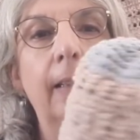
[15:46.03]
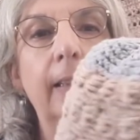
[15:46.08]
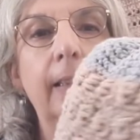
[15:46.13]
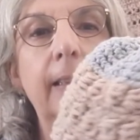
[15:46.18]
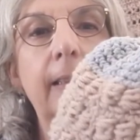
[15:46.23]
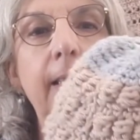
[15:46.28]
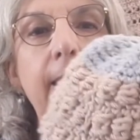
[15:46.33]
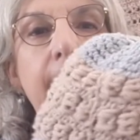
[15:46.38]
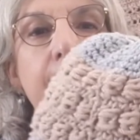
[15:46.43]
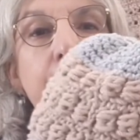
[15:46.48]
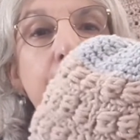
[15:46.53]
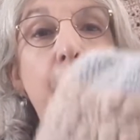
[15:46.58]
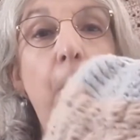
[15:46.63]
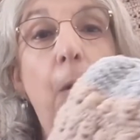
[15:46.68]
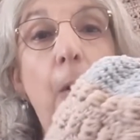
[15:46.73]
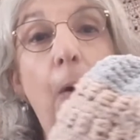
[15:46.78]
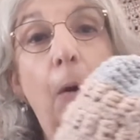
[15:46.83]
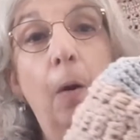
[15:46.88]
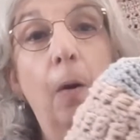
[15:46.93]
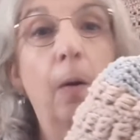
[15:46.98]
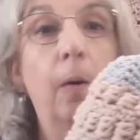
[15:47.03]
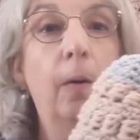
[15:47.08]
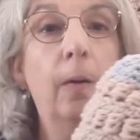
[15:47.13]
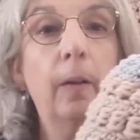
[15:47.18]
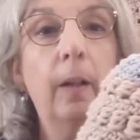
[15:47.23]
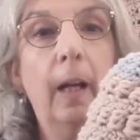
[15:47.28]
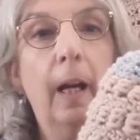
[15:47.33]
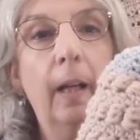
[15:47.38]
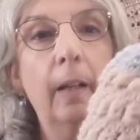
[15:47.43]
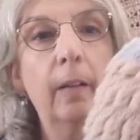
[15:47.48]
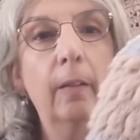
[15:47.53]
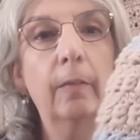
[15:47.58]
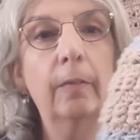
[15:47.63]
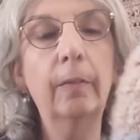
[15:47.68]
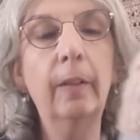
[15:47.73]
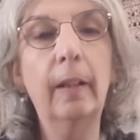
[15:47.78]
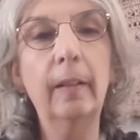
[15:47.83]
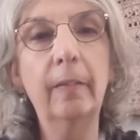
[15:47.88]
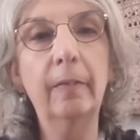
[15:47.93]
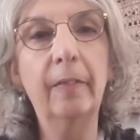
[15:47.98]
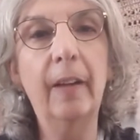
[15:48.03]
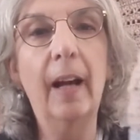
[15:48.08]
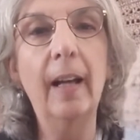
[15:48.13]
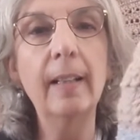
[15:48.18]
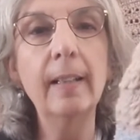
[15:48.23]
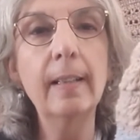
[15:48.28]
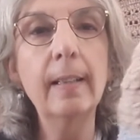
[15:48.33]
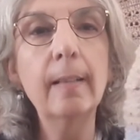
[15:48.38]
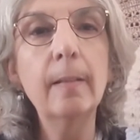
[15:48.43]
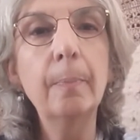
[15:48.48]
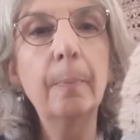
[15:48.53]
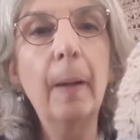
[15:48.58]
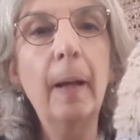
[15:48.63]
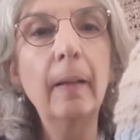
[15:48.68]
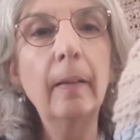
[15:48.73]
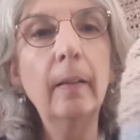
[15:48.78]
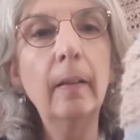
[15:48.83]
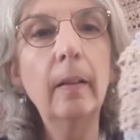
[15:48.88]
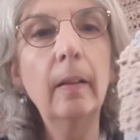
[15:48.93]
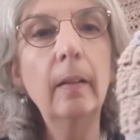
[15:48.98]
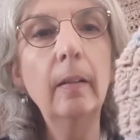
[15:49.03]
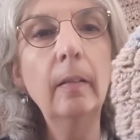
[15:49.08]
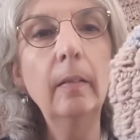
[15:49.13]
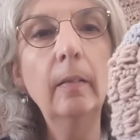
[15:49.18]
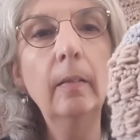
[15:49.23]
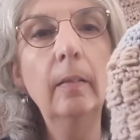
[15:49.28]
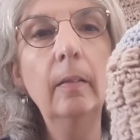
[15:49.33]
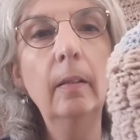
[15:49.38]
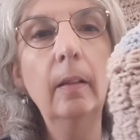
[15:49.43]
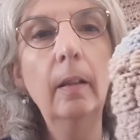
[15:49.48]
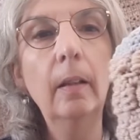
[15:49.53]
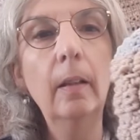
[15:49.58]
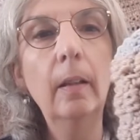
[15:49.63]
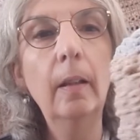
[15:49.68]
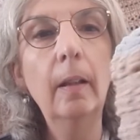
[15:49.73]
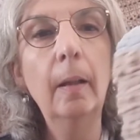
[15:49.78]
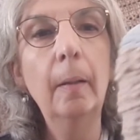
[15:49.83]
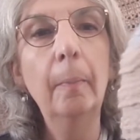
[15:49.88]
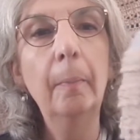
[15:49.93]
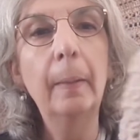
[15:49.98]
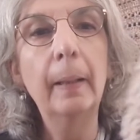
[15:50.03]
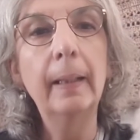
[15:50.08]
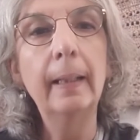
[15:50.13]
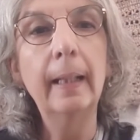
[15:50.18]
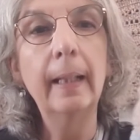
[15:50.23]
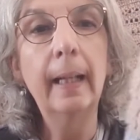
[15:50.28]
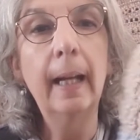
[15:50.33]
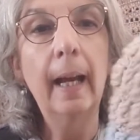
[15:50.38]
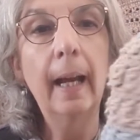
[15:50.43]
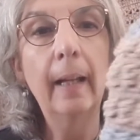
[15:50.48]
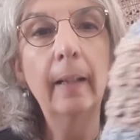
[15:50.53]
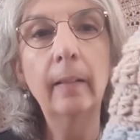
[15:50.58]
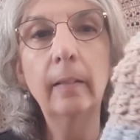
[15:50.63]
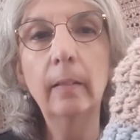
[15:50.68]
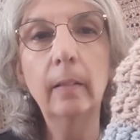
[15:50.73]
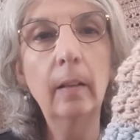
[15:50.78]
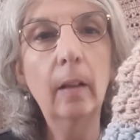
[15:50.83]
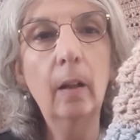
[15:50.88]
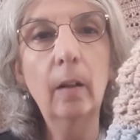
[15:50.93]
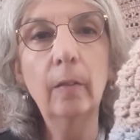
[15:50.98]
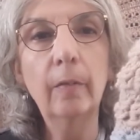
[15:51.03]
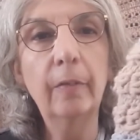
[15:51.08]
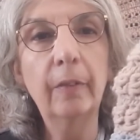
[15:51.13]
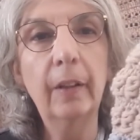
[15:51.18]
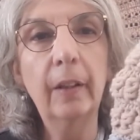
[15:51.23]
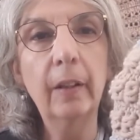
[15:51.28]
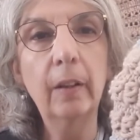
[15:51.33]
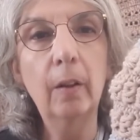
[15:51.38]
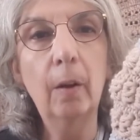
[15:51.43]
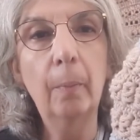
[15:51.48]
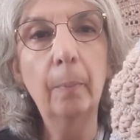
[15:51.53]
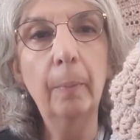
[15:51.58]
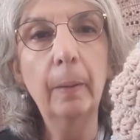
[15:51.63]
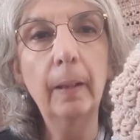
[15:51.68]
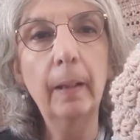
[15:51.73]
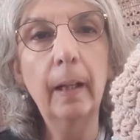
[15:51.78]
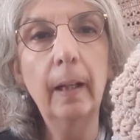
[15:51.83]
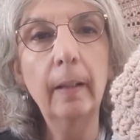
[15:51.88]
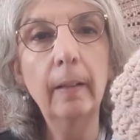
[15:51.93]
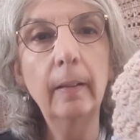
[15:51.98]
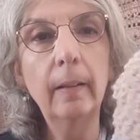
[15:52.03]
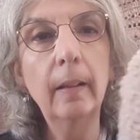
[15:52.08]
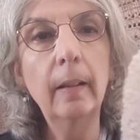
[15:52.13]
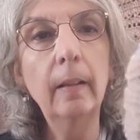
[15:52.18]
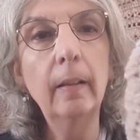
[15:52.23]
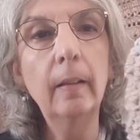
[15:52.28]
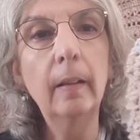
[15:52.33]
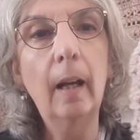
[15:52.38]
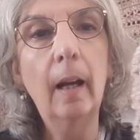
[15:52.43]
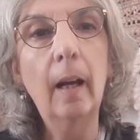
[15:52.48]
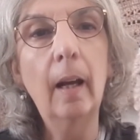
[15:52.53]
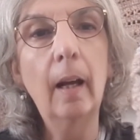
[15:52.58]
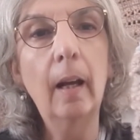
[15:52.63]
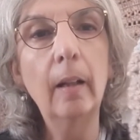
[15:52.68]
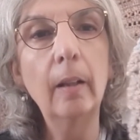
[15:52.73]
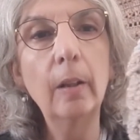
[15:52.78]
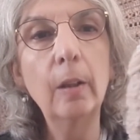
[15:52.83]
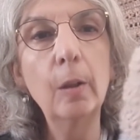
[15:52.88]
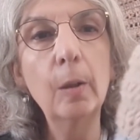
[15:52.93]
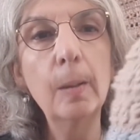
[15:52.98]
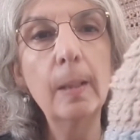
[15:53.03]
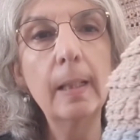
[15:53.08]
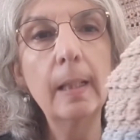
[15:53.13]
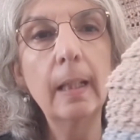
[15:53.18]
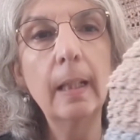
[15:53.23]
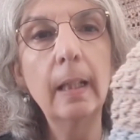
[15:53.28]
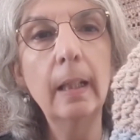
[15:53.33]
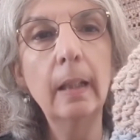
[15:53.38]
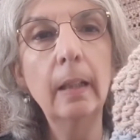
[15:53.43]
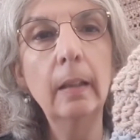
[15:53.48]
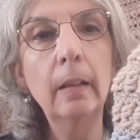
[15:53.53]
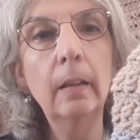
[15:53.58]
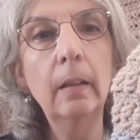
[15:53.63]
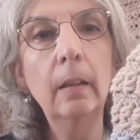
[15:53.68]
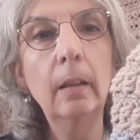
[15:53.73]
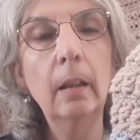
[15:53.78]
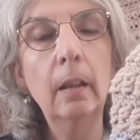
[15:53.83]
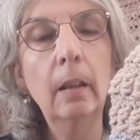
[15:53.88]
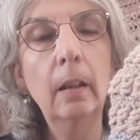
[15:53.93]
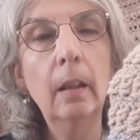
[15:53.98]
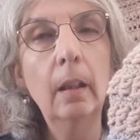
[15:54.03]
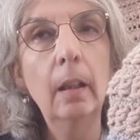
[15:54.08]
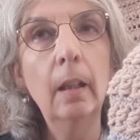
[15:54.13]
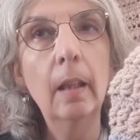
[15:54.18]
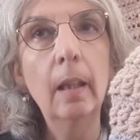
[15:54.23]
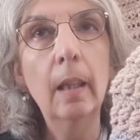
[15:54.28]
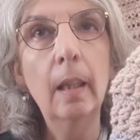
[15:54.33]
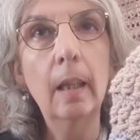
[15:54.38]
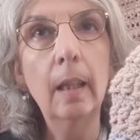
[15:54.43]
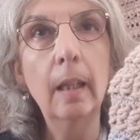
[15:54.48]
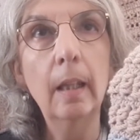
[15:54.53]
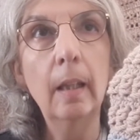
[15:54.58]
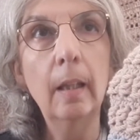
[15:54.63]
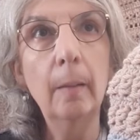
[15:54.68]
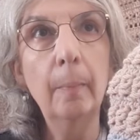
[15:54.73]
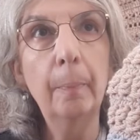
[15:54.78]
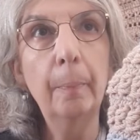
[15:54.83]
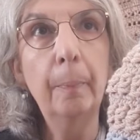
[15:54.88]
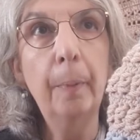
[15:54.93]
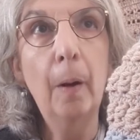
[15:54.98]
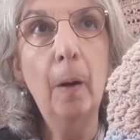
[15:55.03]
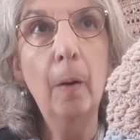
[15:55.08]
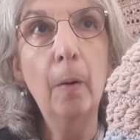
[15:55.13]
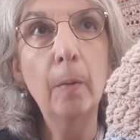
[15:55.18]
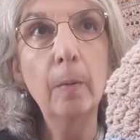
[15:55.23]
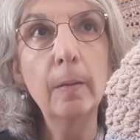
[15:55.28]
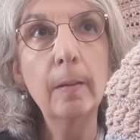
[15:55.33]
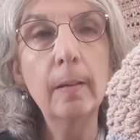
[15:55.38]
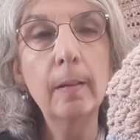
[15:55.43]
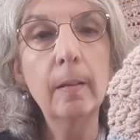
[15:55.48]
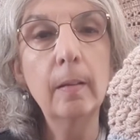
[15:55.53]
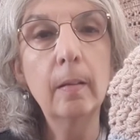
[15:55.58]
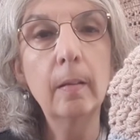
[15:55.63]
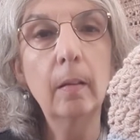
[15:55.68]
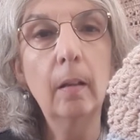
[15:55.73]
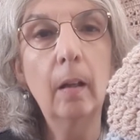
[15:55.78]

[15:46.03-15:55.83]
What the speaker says: This is more kind of advanced pattern, but again not very complicated, using the post